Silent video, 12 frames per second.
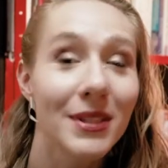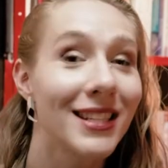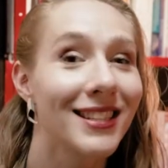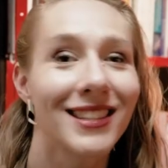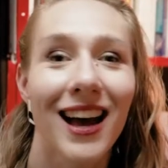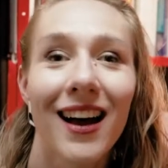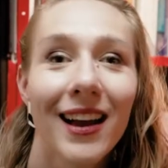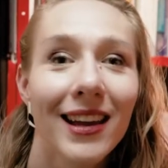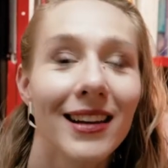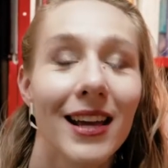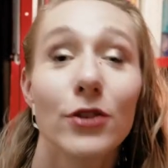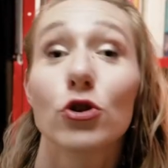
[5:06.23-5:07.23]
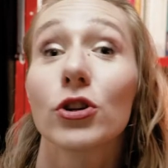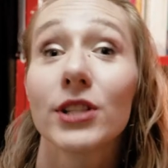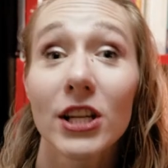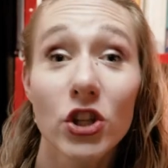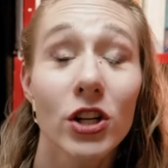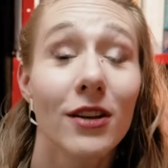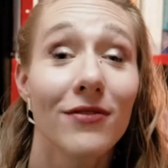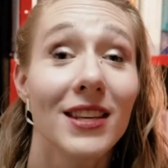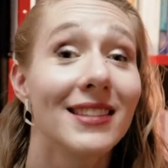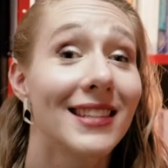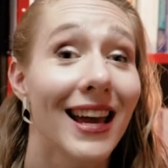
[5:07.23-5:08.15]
design, and tradition of these